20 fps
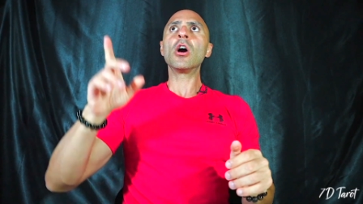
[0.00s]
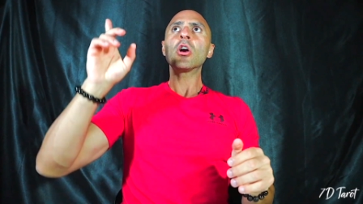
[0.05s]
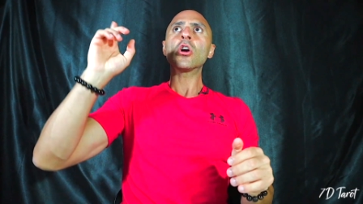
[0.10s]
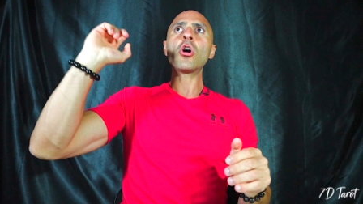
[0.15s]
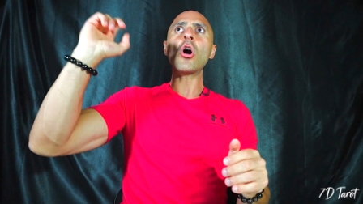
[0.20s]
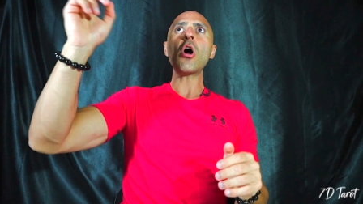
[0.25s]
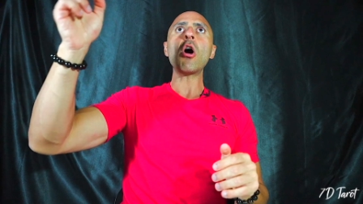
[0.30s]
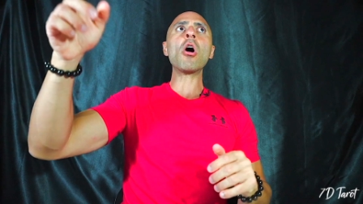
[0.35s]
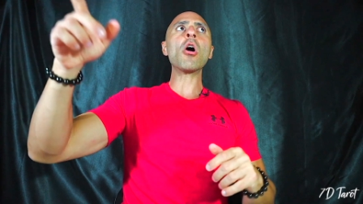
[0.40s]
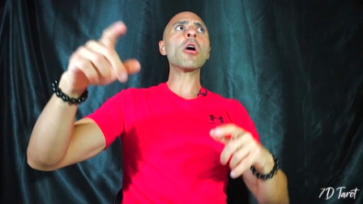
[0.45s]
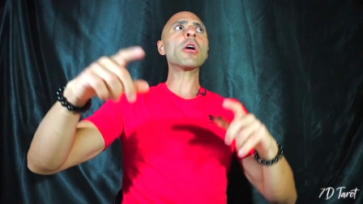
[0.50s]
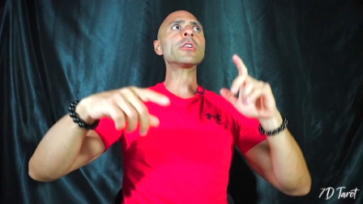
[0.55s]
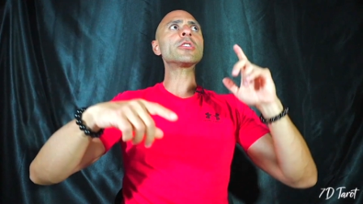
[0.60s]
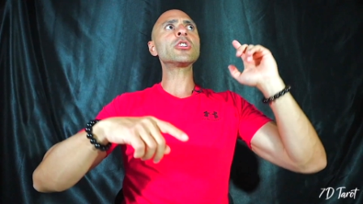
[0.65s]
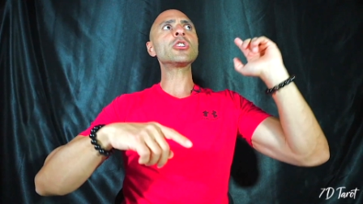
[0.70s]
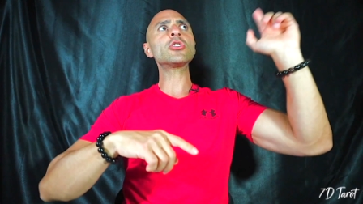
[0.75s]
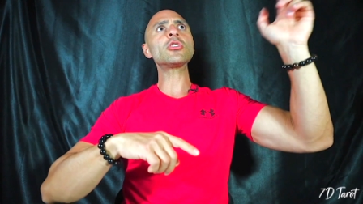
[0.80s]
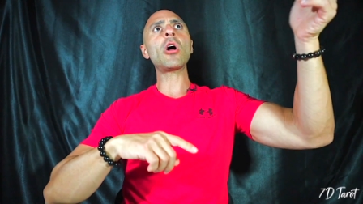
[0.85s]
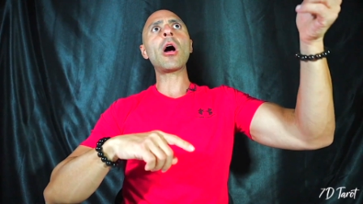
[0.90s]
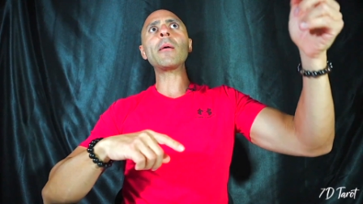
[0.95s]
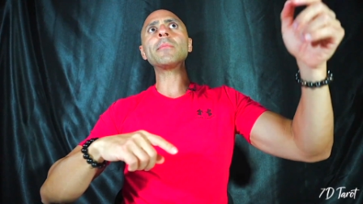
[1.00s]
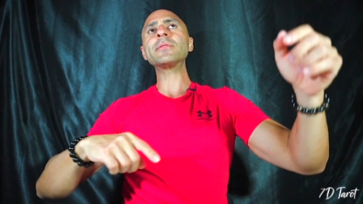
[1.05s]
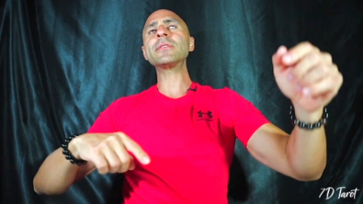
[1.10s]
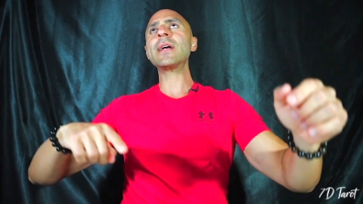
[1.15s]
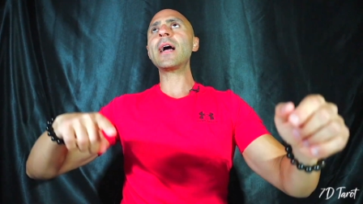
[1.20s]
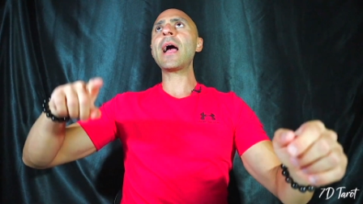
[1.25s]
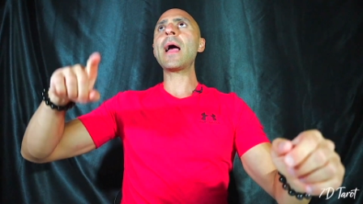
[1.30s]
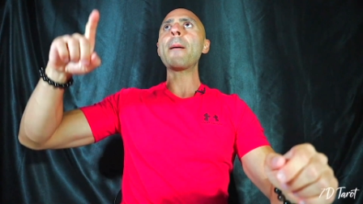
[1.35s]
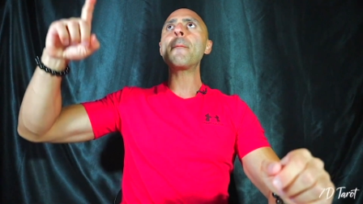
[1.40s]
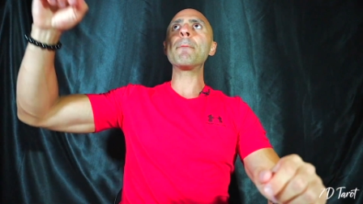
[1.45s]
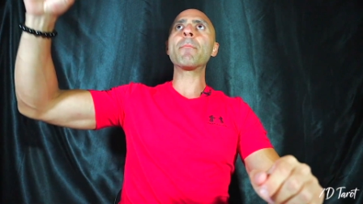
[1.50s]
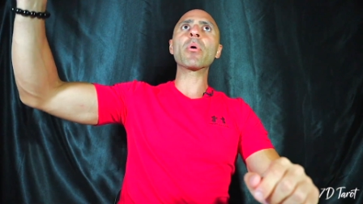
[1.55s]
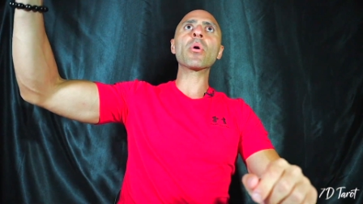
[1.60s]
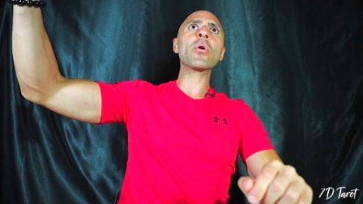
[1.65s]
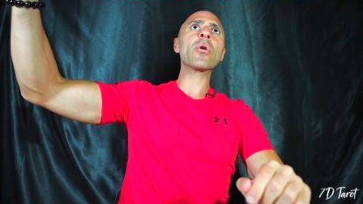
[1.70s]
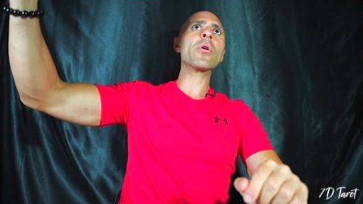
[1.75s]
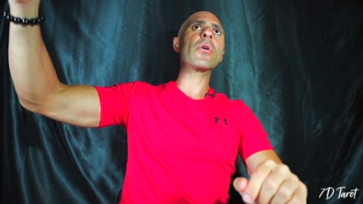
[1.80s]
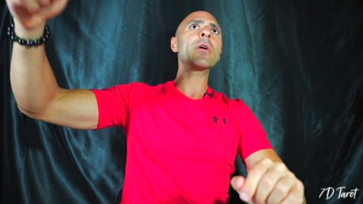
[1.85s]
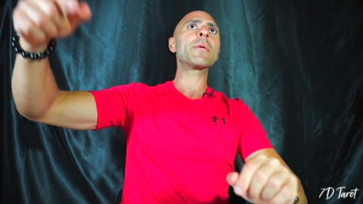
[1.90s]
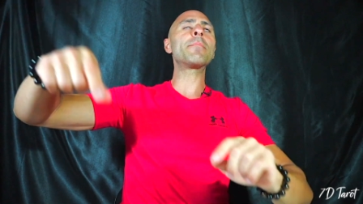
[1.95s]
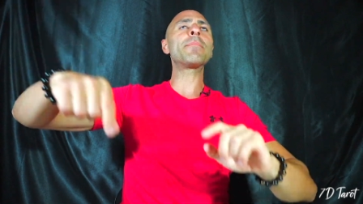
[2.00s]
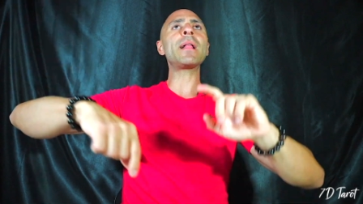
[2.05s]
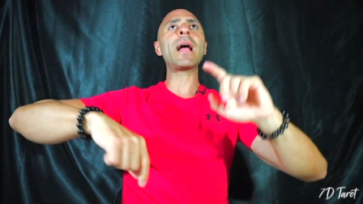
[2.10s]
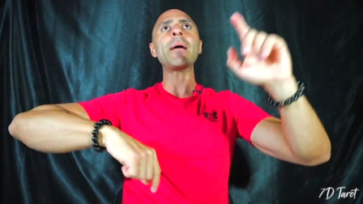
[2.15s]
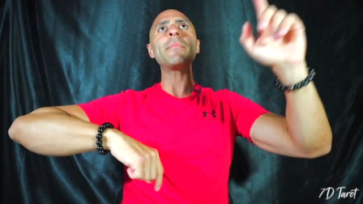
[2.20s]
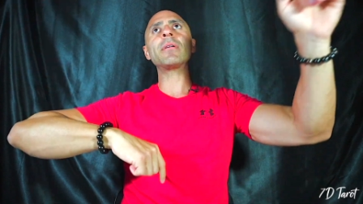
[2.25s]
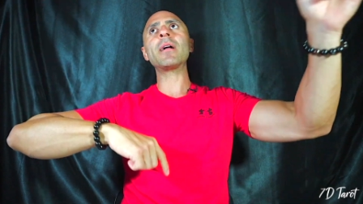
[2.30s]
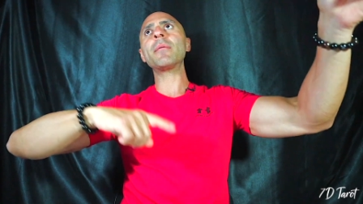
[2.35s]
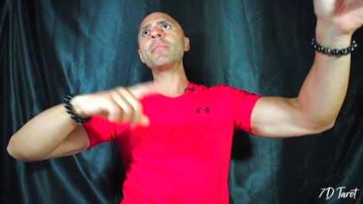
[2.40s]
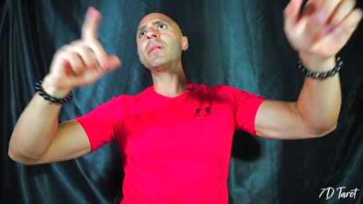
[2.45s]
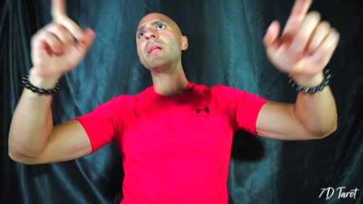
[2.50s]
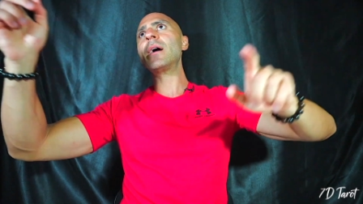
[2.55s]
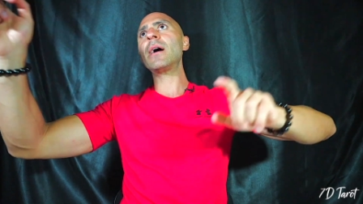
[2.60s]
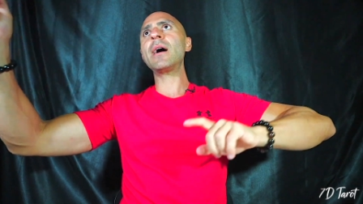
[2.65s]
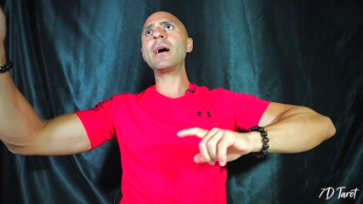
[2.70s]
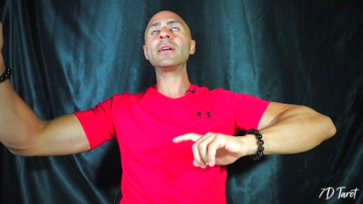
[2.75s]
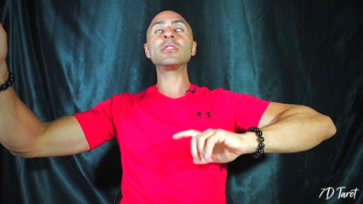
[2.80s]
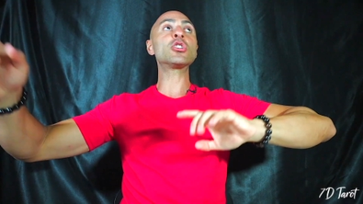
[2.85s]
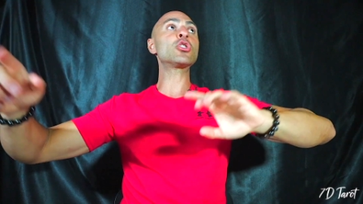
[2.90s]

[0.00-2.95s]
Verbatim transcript: Car, stop sign, bird, blah, blah, blah.